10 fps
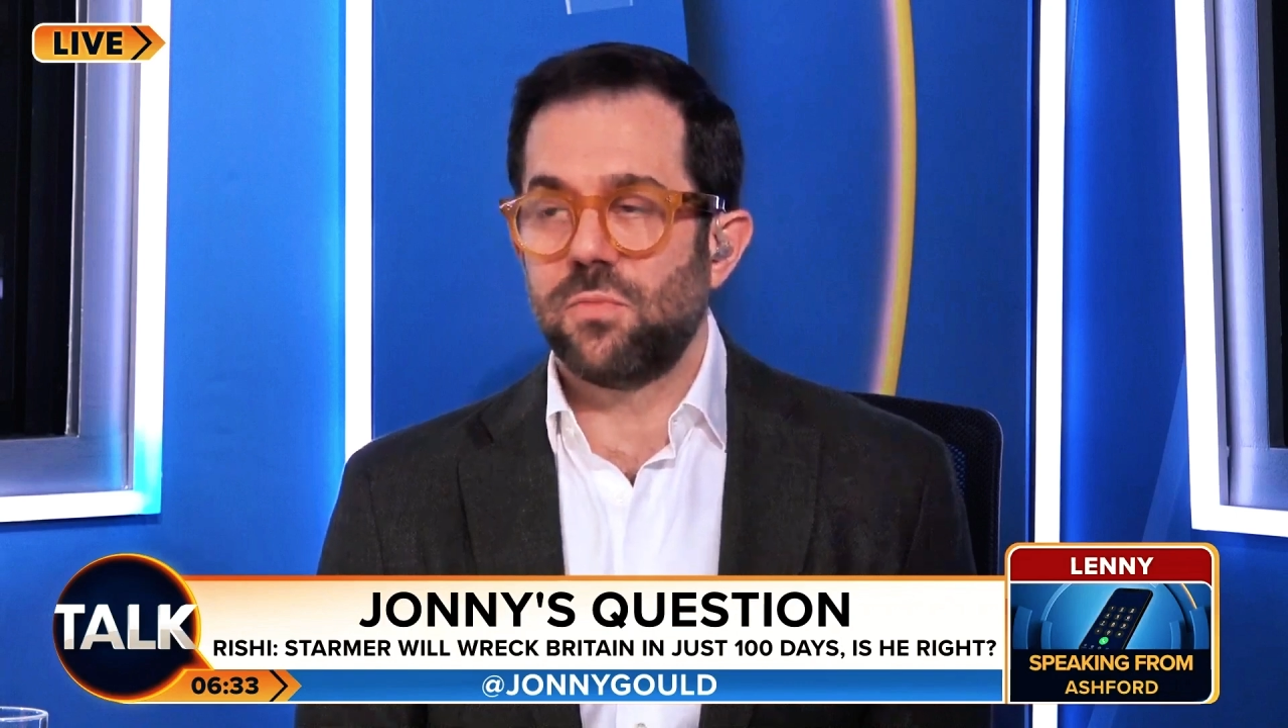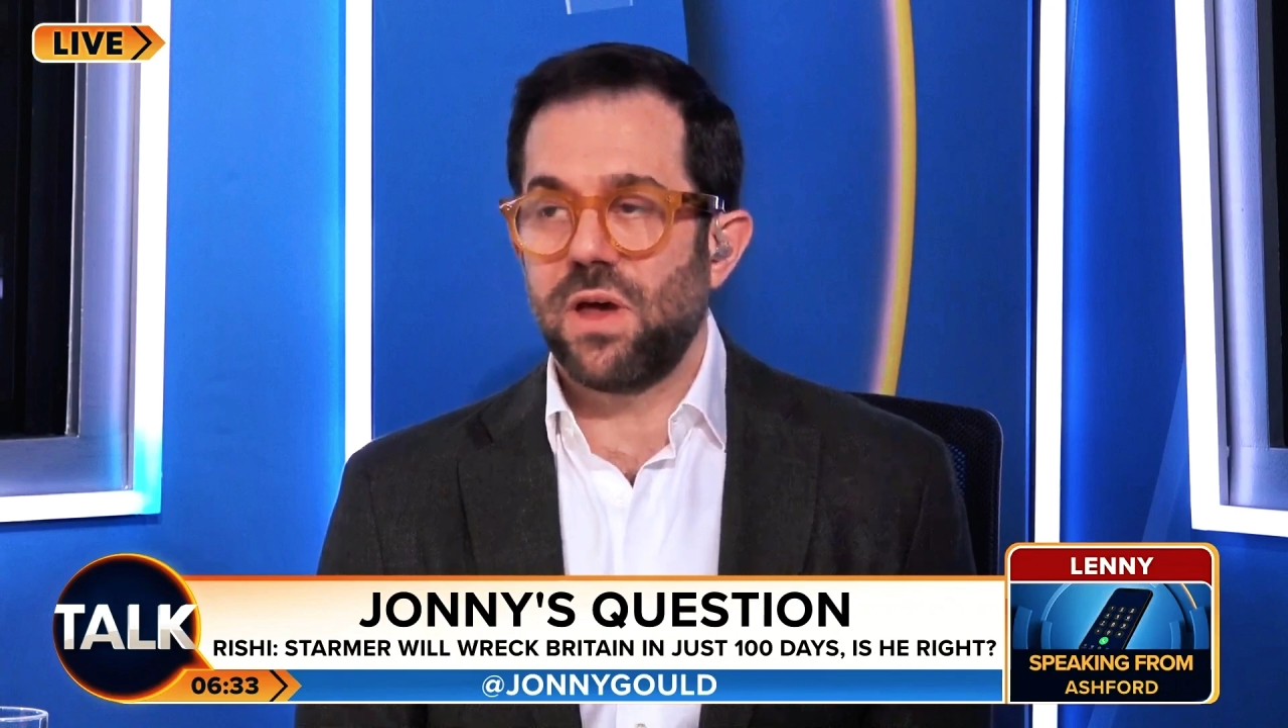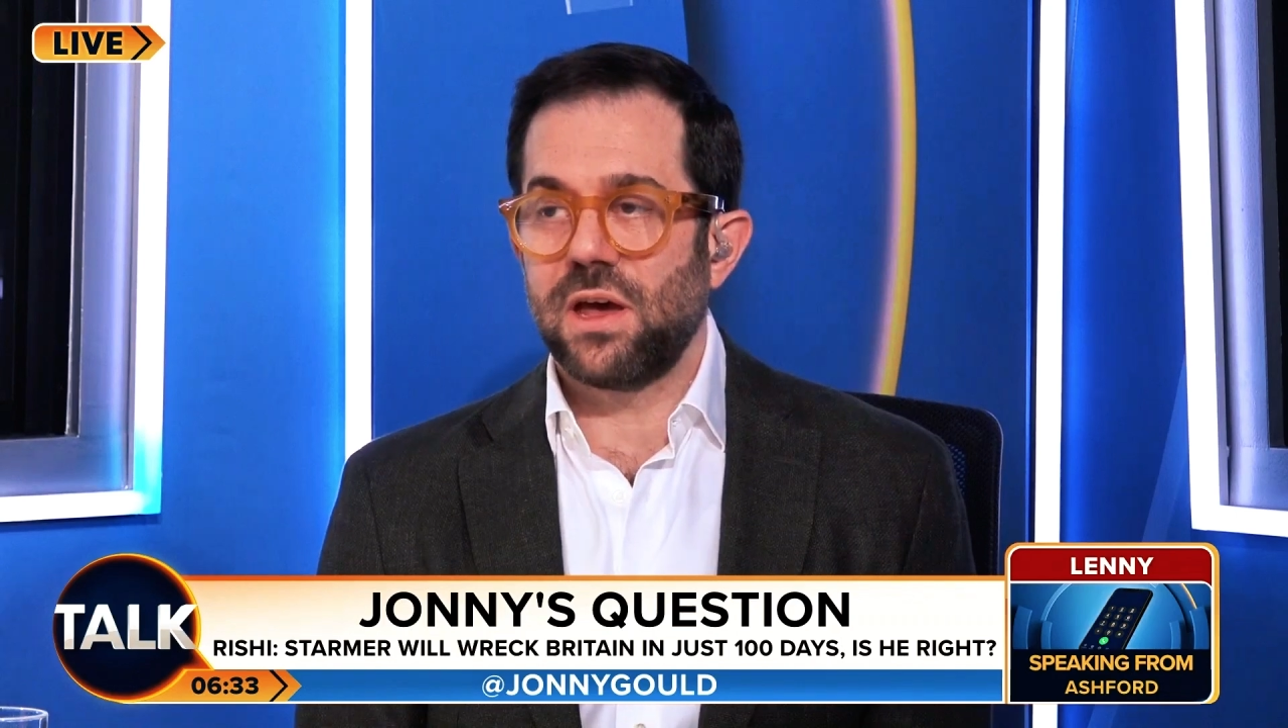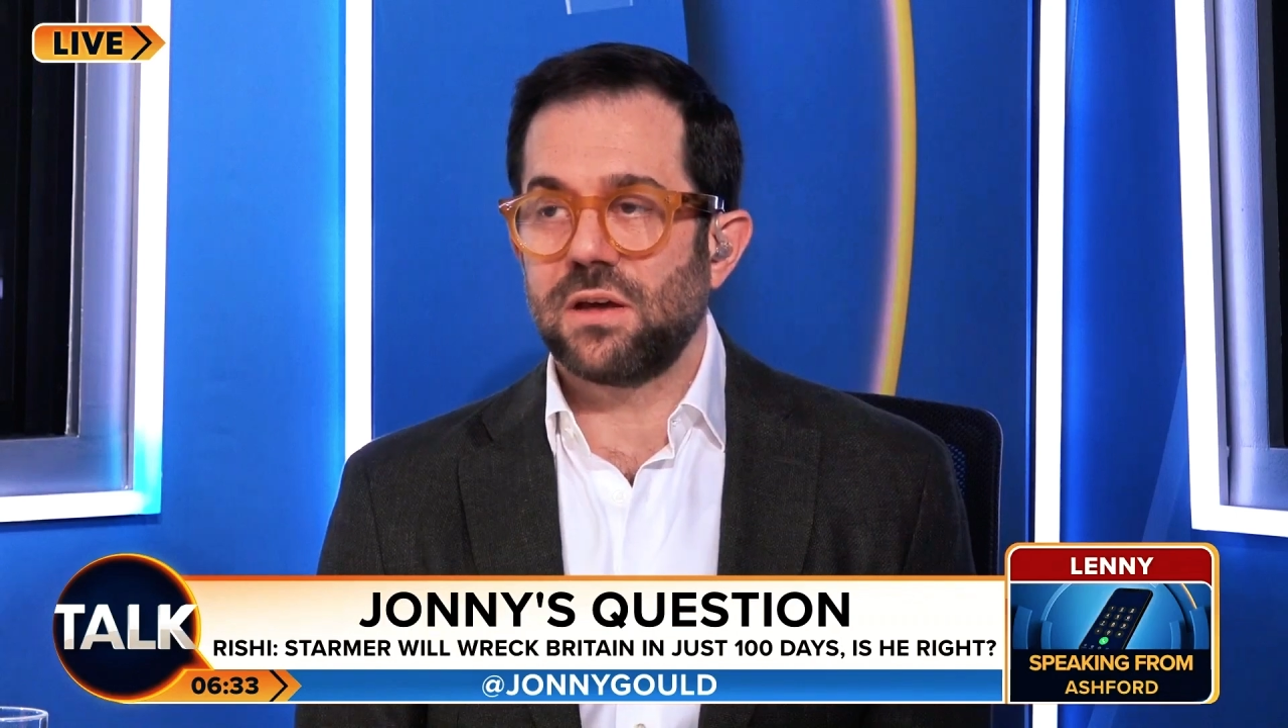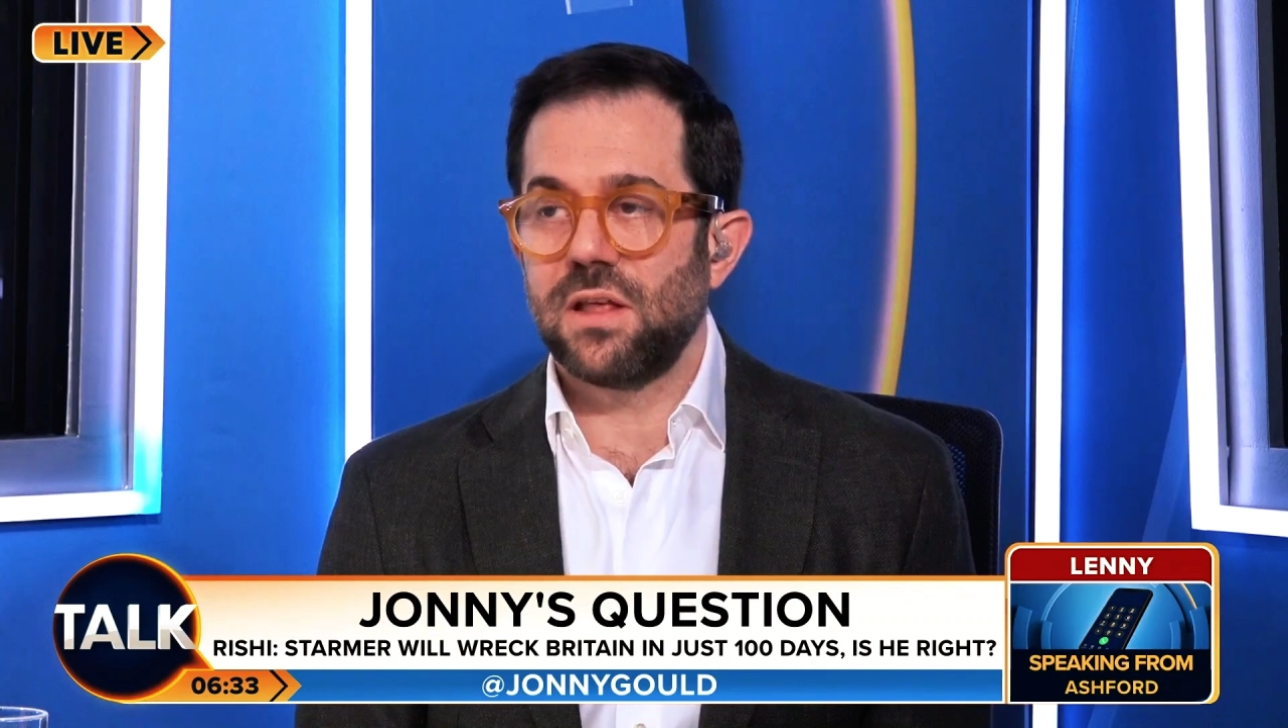
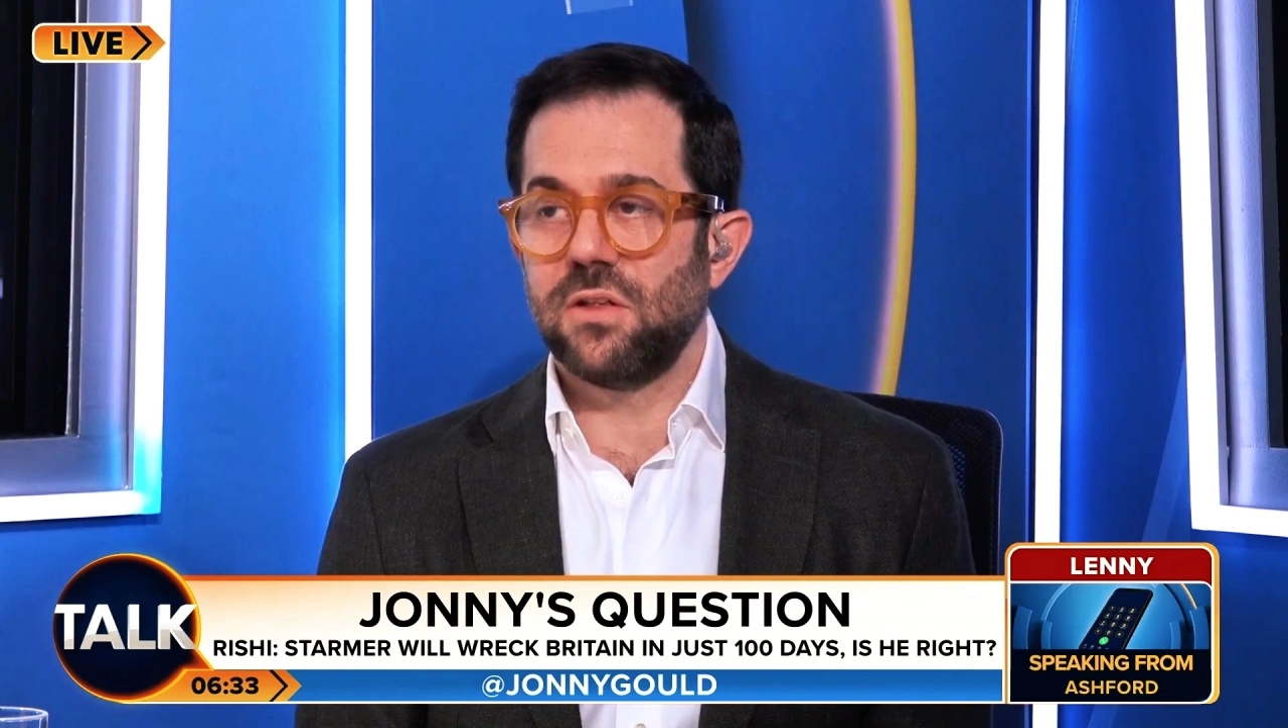respect,